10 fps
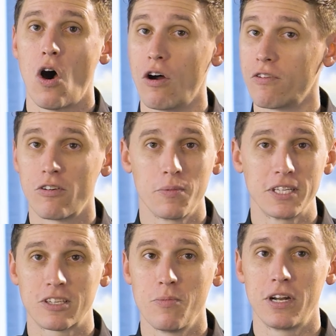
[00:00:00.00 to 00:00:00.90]
RVAR
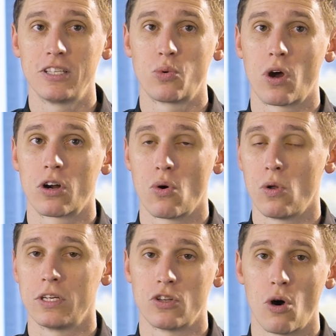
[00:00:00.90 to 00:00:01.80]
remains committed to what our
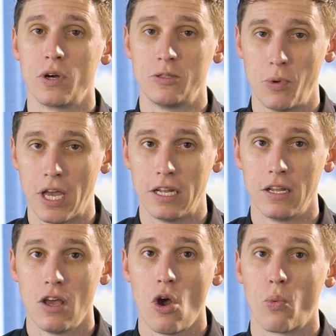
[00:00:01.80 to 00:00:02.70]
goal has always been,
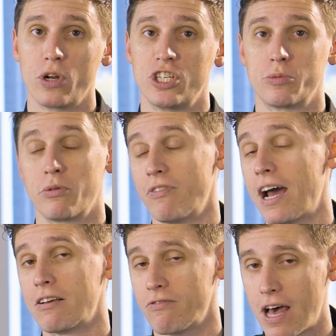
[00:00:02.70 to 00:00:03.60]
which is
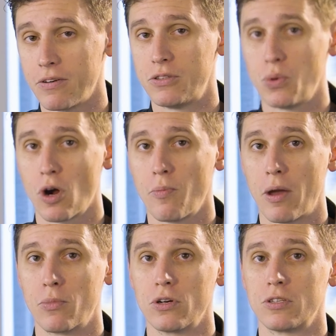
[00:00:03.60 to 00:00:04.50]
providing value to our
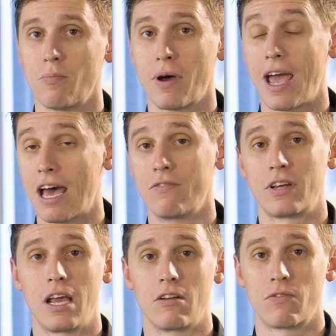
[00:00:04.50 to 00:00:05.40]
members by
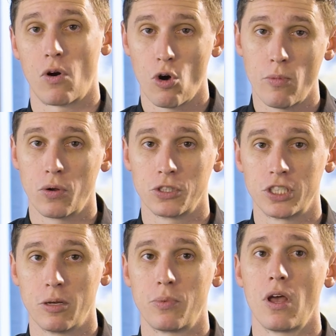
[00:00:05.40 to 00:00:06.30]
advocating for home
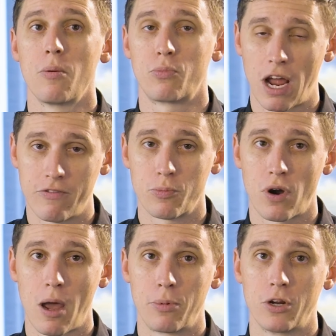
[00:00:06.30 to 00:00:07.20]
ownership, private
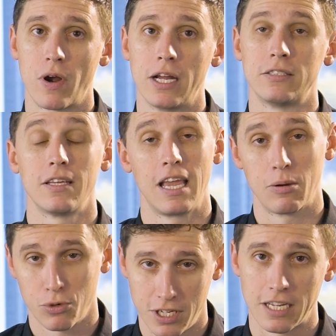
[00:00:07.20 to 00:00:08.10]
property rights,
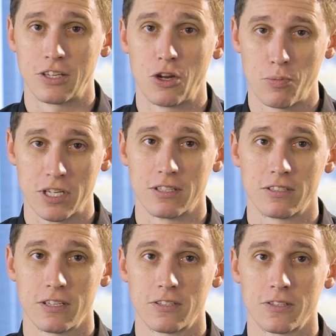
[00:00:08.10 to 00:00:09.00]
and protecting your
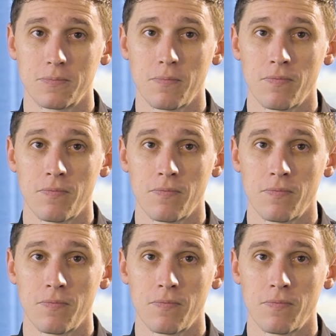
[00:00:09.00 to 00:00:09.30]
businesses.